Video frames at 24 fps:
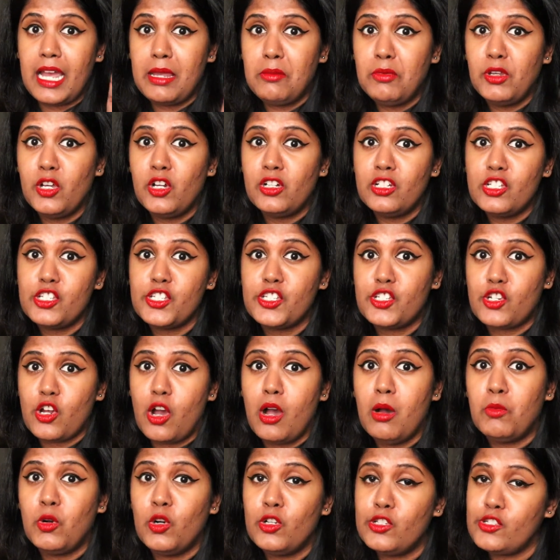Sky Beyond the
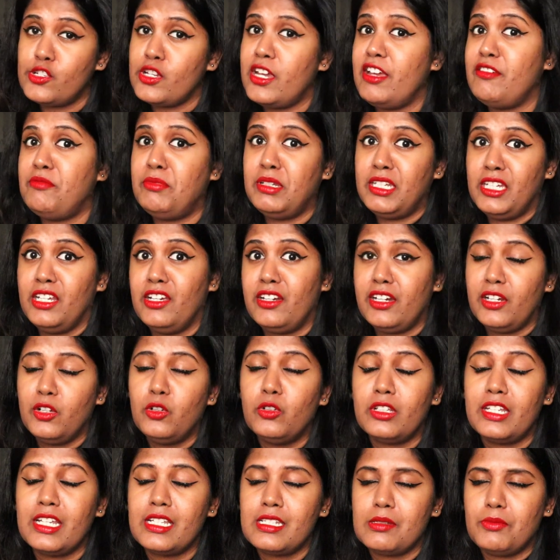Storm also I've been hearing
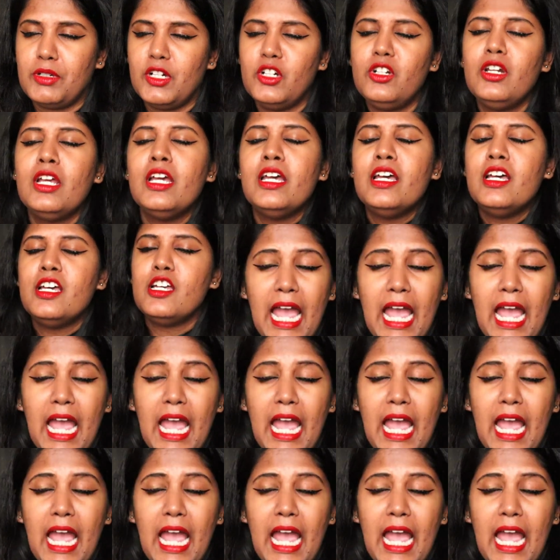good things about.